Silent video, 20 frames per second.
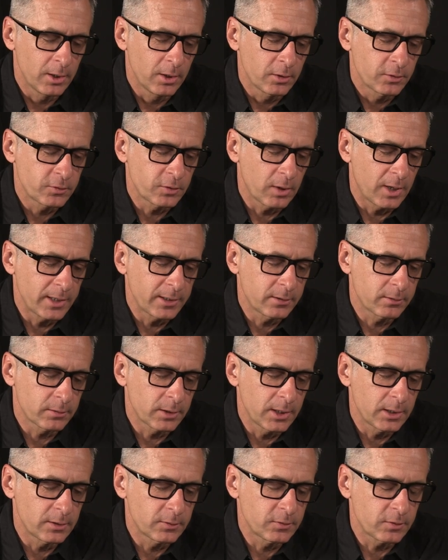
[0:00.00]
So I
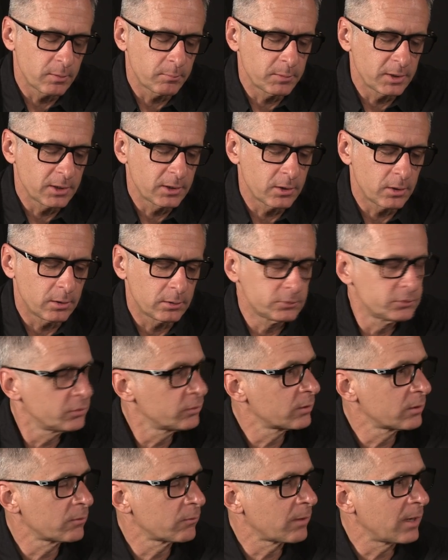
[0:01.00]
created something called
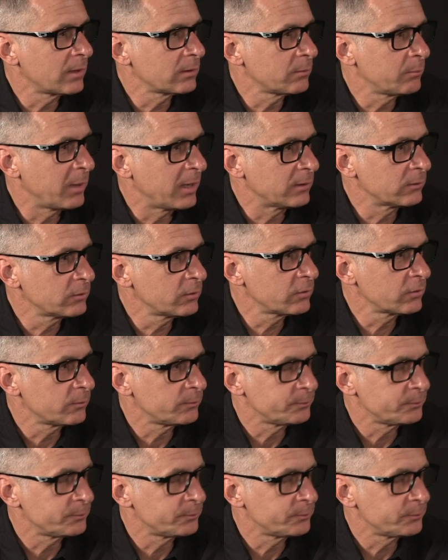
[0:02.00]
Tour de Roundabouts.